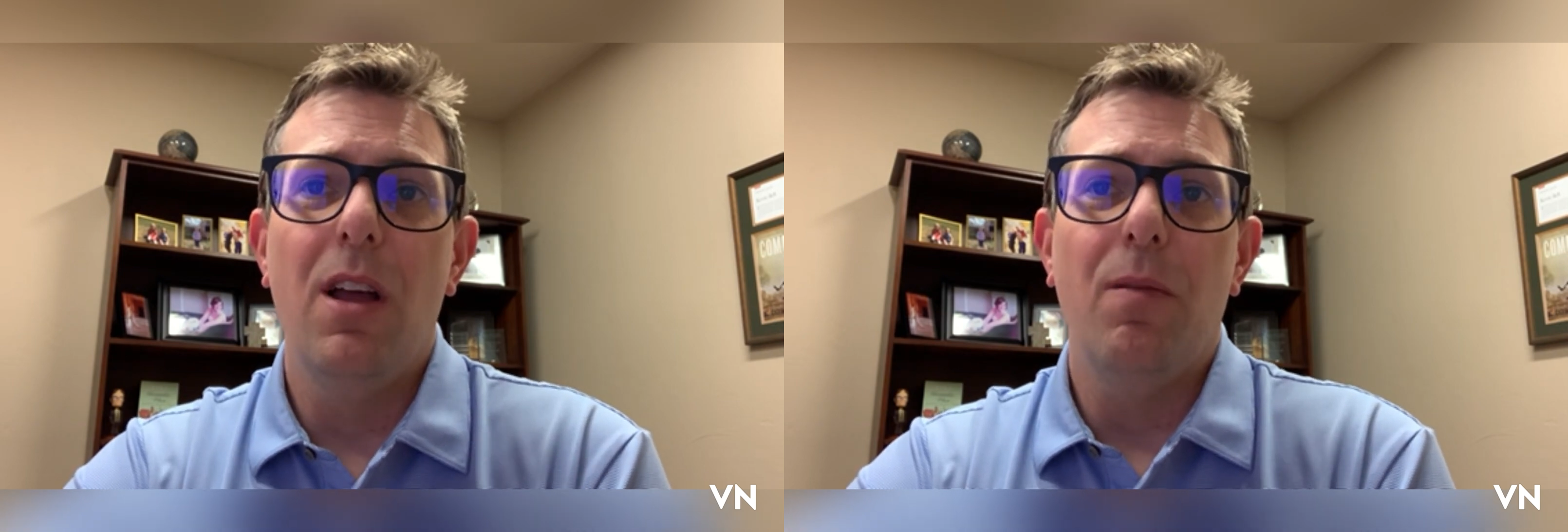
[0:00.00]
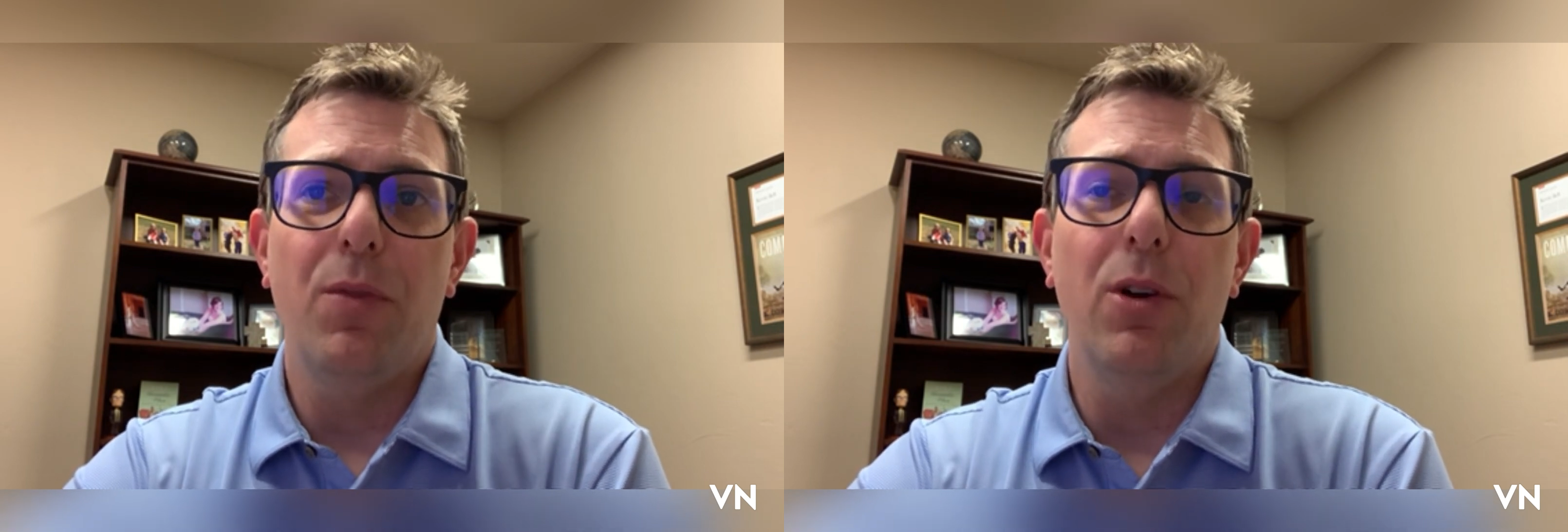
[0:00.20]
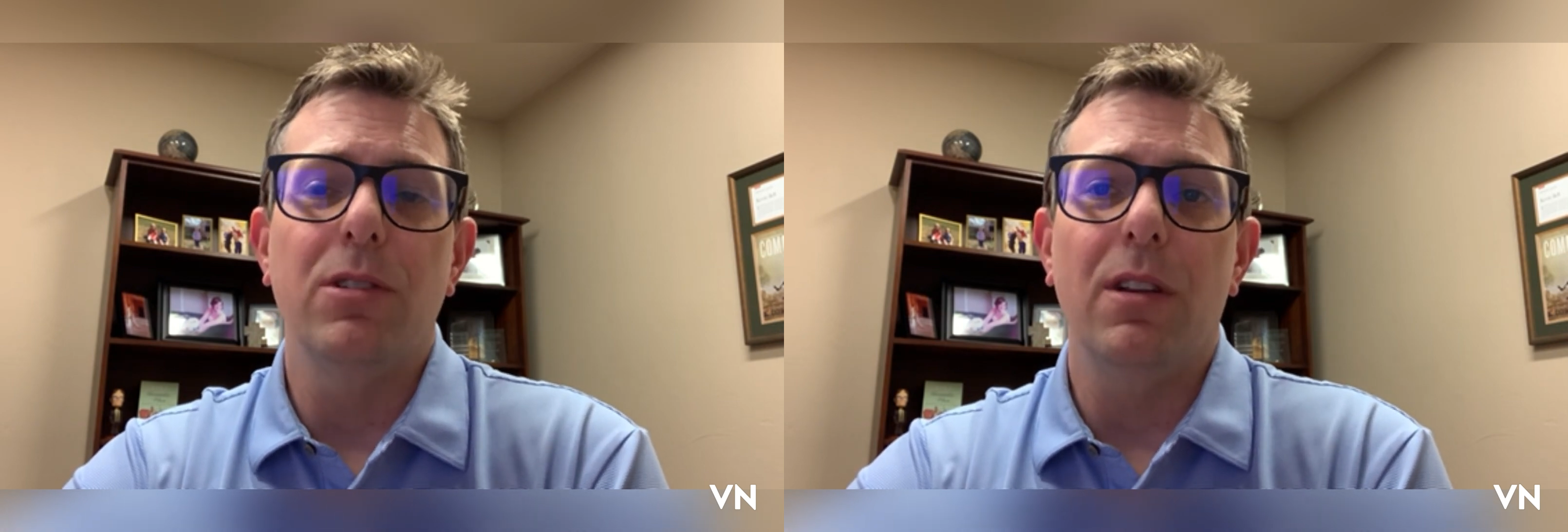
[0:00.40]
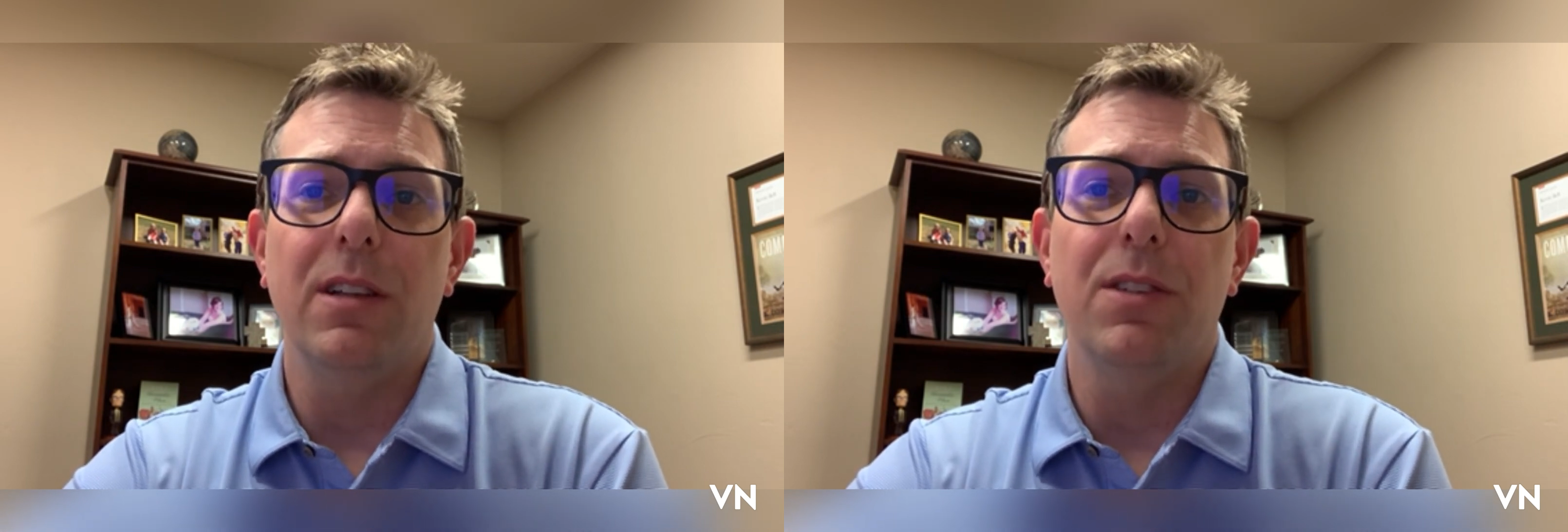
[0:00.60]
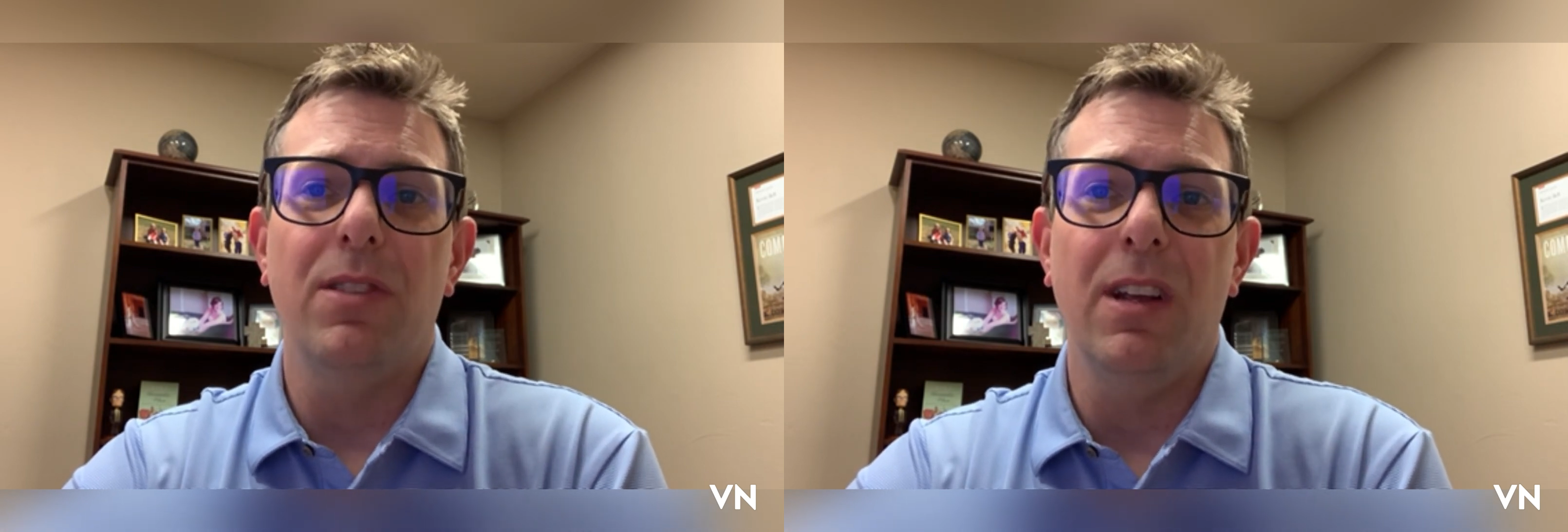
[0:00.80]
there's less
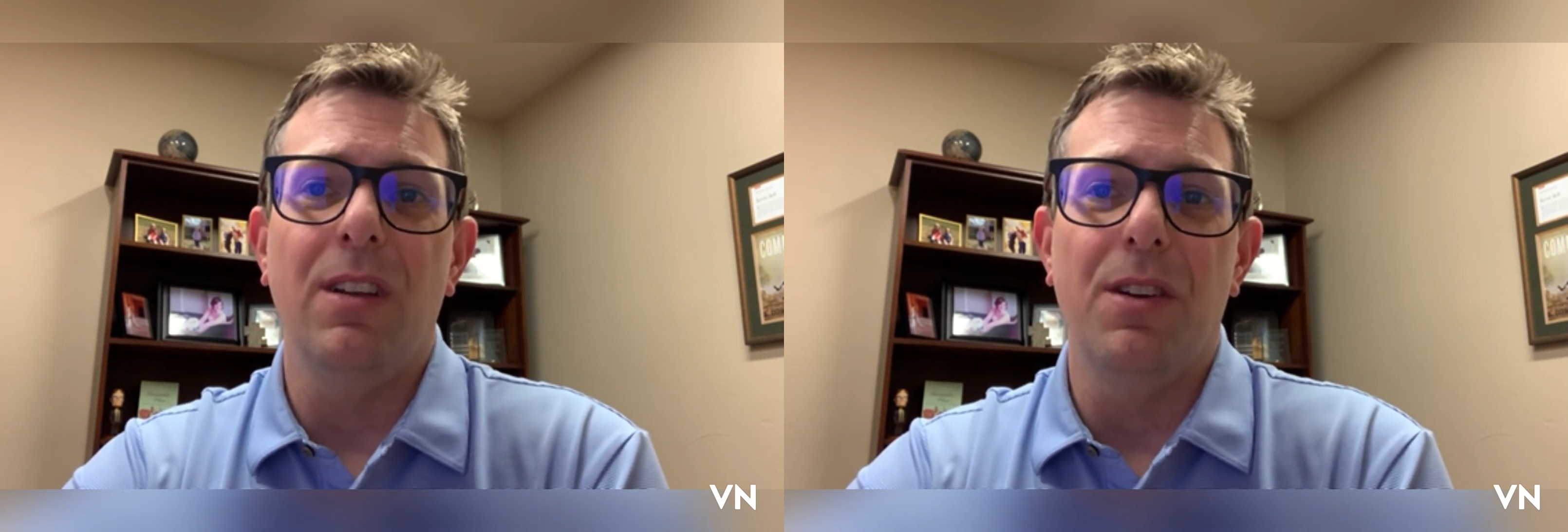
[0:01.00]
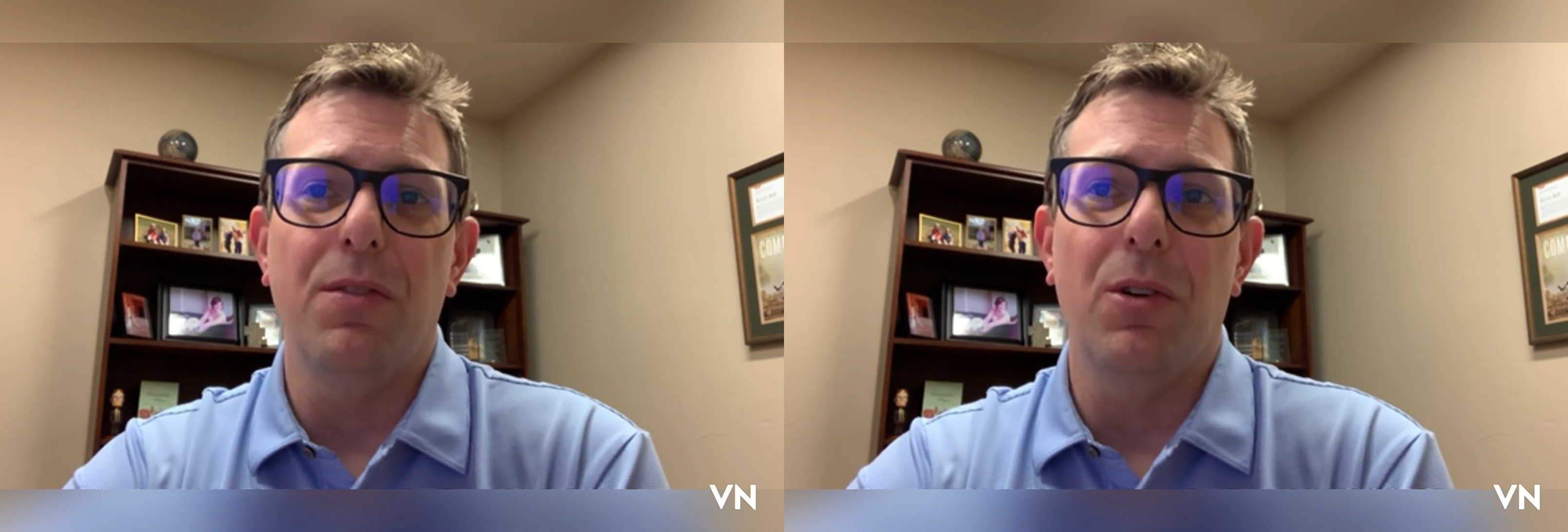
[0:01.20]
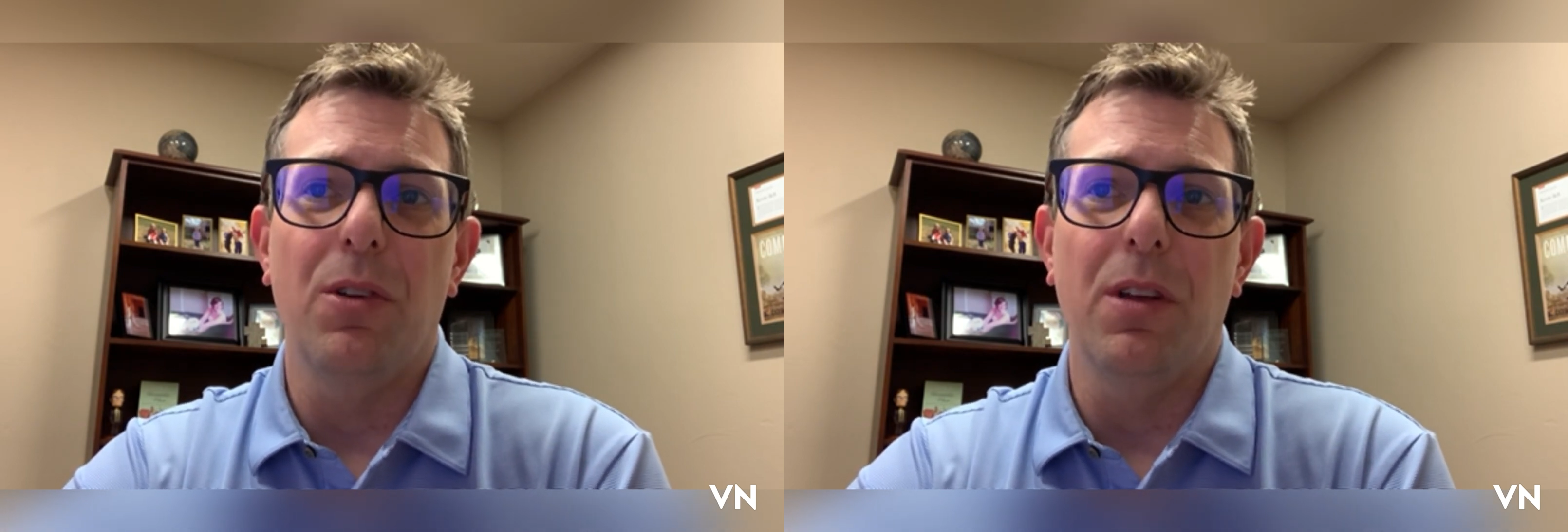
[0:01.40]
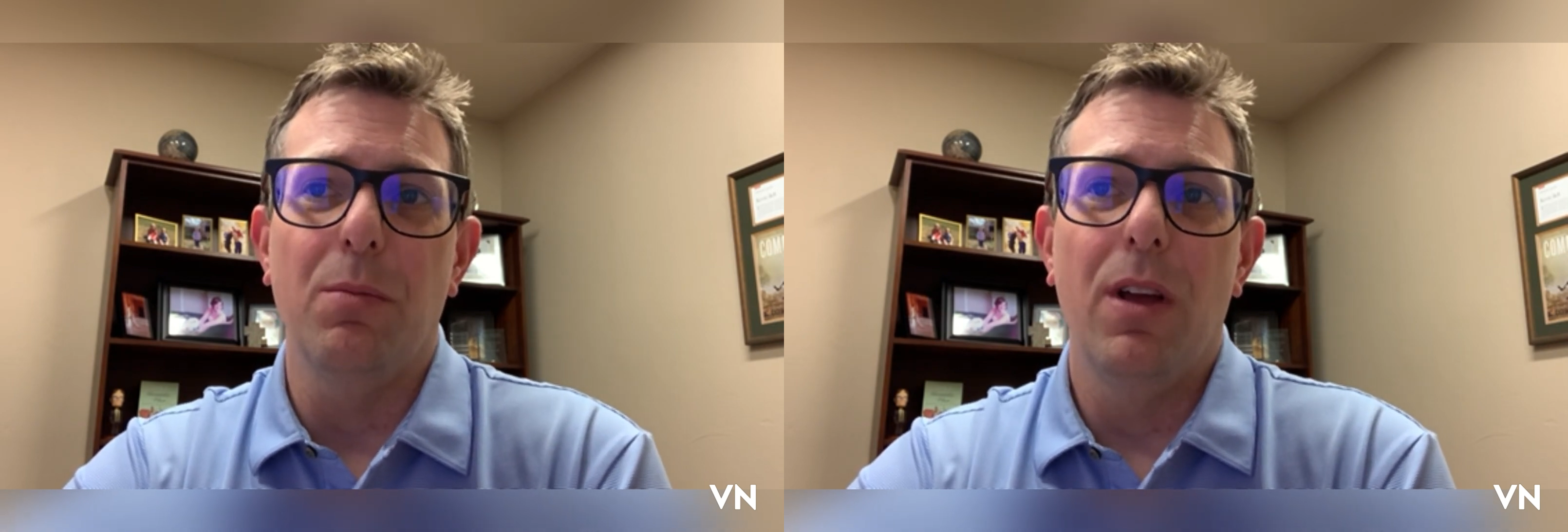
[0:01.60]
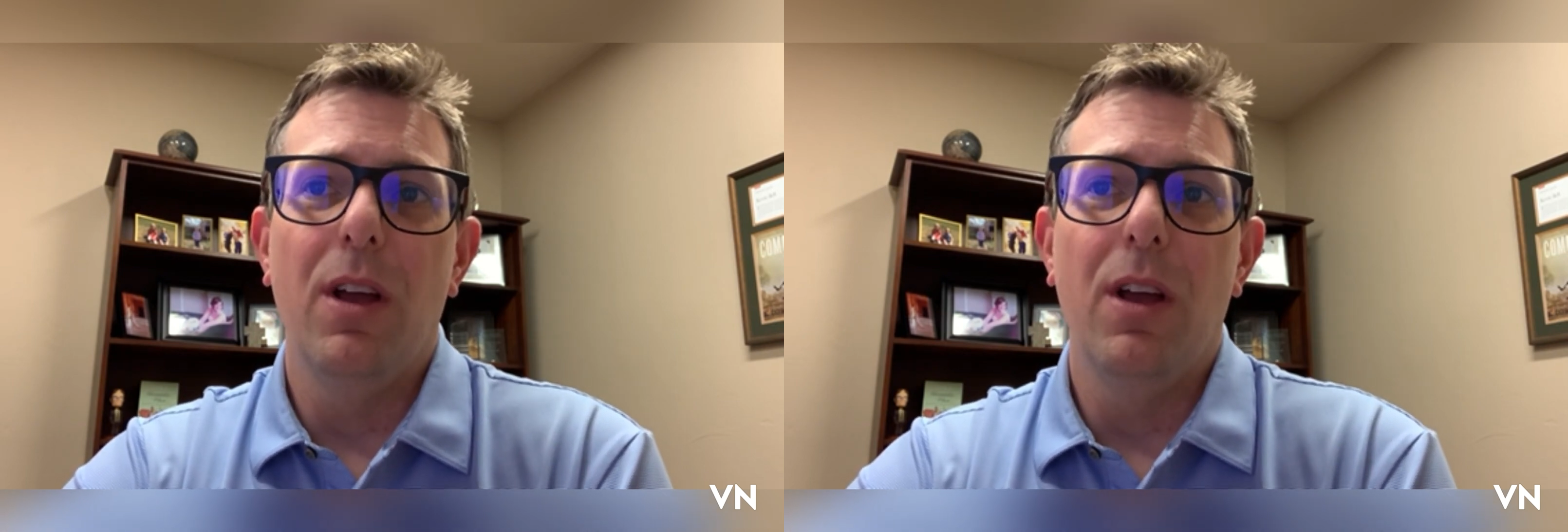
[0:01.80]
of a need to defer them.